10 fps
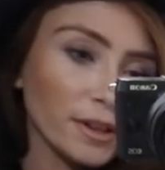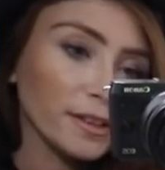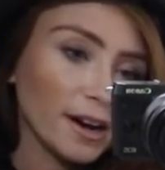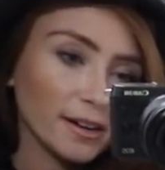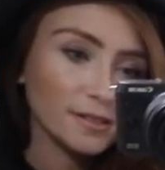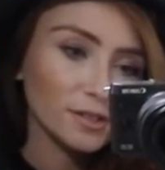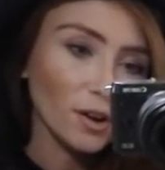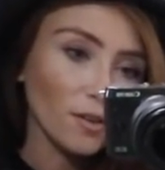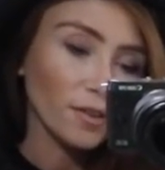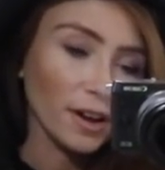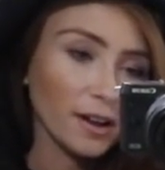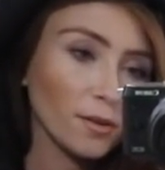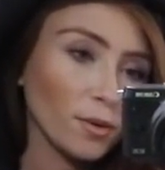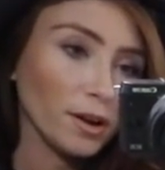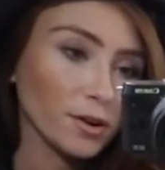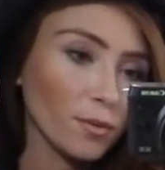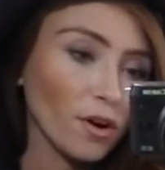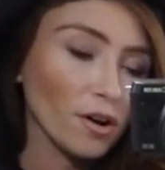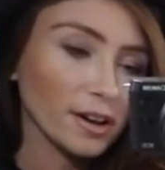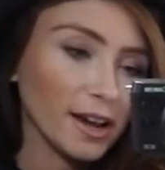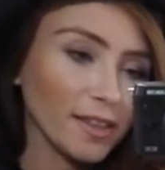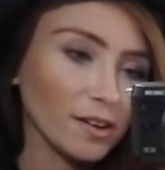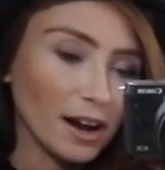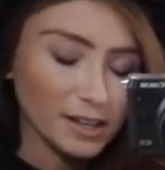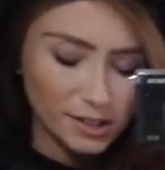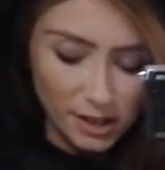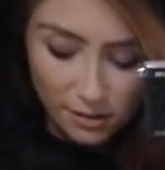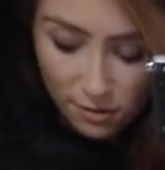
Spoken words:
in there and stuff, like, while you're walking. And they're actually,